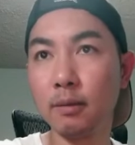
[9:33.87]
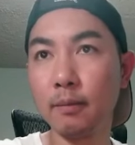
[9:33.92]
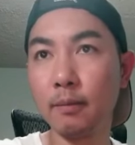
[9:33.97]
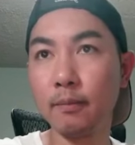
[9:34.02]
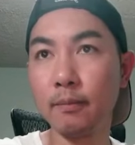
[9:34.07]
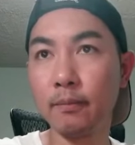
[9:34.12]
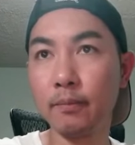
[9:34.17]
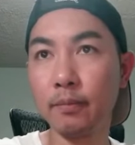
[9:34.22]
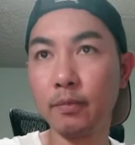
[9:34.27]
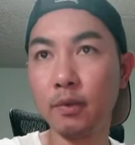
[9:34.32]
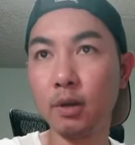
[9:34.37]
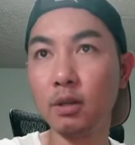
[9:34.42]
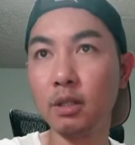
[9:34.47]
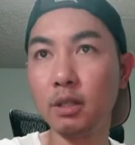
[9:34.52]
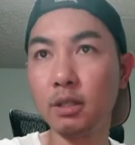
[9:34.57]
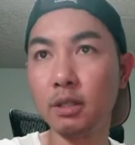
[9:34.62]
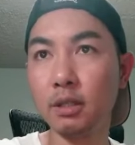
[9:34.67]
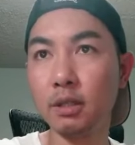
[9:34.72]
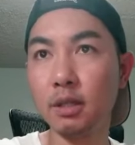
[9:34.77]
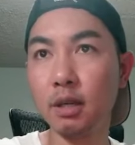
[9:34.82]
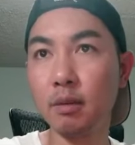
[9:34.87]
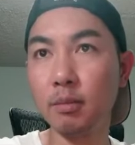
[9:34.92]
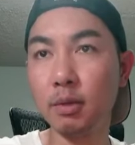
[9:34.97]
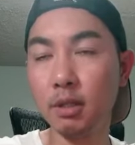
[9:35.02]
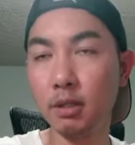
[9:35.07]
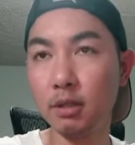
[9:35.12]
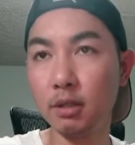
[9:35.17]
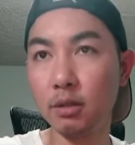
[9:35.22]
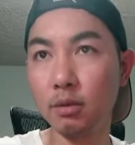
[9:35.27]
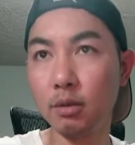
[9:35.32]
Now this is 10
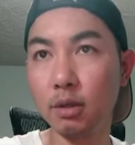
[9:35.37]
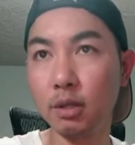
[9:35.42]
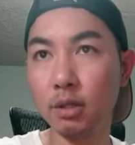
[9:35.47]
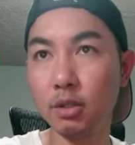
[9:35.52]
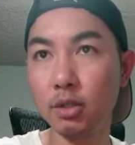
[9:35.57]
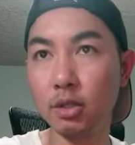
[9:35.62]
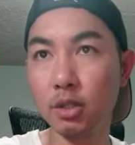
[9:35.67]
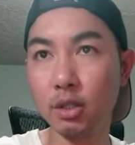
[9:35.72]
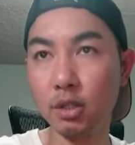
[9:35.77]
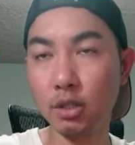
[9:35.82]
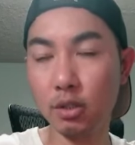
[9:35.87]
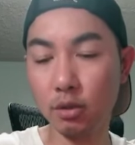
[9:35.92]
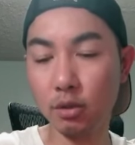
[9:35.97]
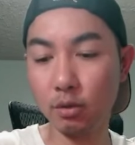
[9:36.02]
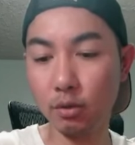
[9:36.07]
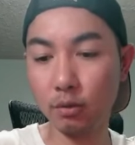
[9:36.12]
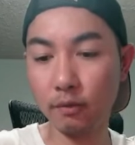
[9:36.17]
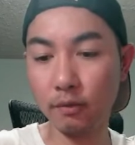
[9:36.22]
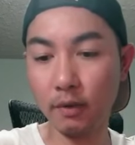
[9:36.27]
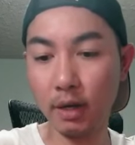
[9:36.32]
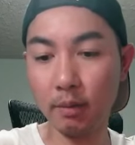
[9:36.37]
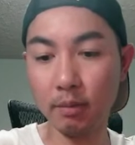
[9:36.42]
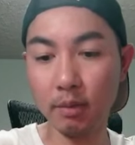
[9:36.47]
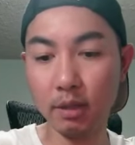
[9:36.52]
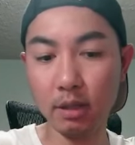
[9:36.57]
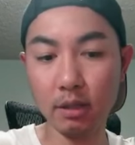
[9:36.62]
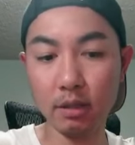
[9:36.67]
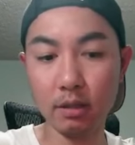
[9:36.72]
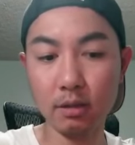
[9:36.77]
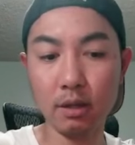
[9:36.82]
minutes. You can change it to 5
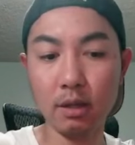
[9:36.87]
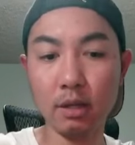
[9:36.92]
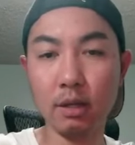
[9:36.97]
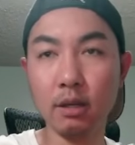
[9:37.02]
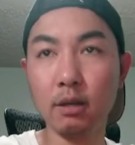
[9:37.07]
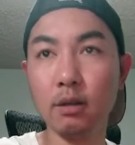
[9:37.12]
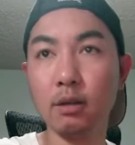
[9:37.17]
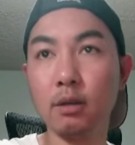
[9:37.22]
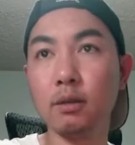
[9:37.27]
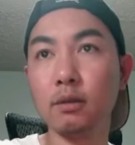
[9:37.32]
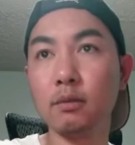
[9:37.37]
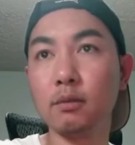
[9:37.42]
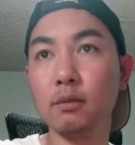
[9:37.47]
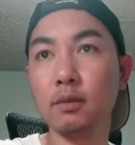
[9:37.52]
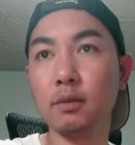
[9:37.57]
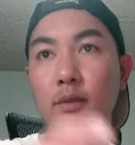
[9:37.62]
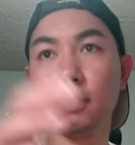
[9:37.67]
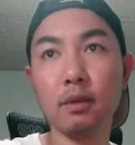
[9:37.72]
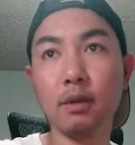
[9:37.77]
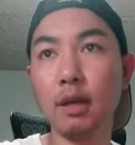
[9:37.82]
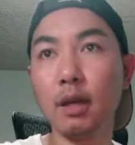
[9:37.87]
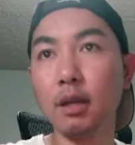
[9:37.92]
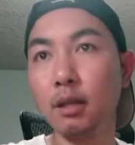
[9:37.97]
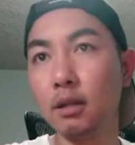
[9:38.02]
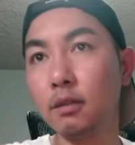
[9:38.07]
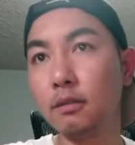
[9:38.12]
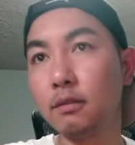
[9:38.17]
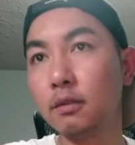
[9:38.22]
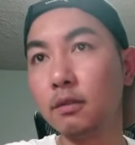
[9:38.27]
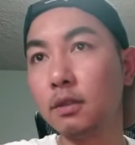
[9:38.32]
minutes, right? Or
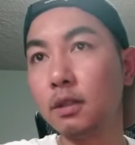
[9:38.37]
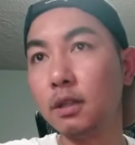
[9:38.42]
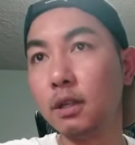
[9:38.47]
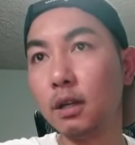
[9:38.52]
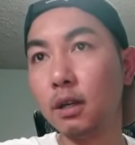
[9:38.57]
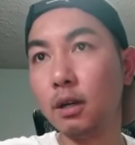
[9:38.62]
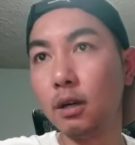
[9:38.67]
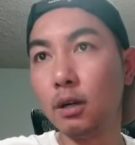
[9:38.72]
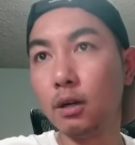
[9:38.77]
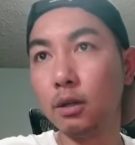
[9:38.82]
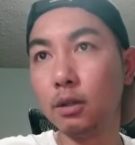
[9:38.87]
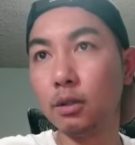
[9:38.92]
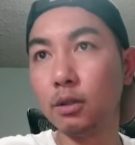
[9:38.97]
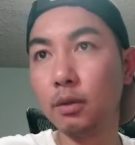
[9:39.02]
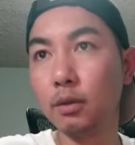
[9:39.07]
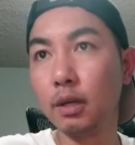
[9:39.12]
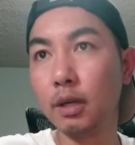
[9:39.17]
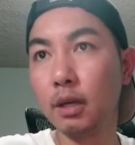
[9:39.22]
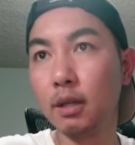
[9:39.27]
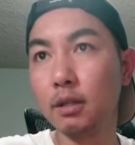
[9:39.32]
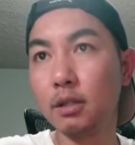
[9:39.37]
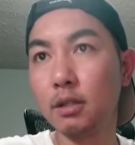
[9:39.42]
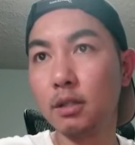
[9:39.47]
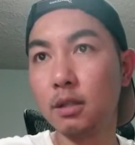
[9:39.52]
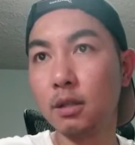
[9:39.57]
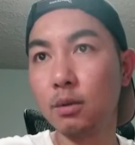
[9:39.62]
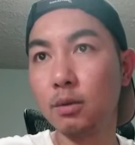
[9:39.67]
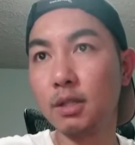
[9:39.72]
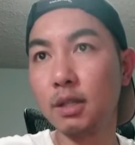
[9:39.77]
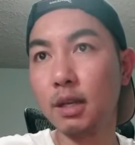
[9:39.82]
countdown, or you can slow
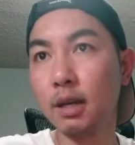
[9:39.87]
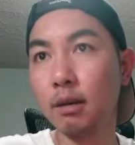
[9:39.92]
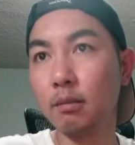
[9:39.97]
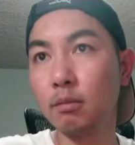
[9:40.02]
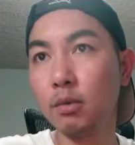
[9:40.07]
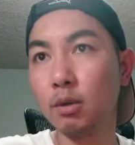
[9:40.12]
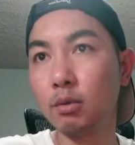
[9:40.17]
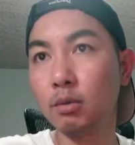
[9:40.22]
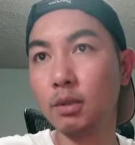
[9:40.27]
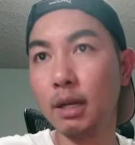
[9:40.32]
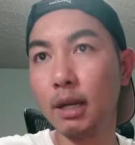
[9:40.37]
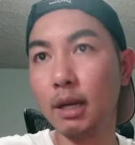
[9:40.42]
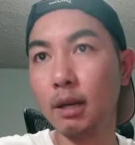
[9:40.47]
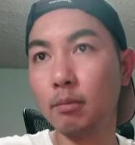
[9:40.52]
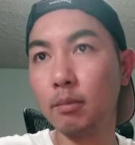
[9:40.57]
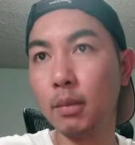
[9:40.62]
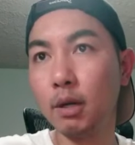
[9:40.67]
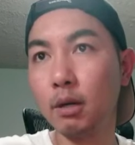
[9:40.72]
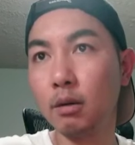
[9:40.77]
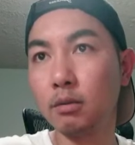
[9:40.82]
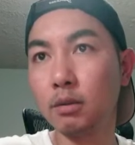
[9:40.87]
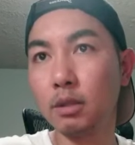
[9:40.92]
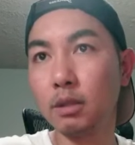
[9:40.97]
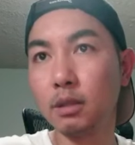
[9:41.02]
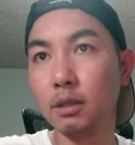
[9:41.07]
scan mode timeout.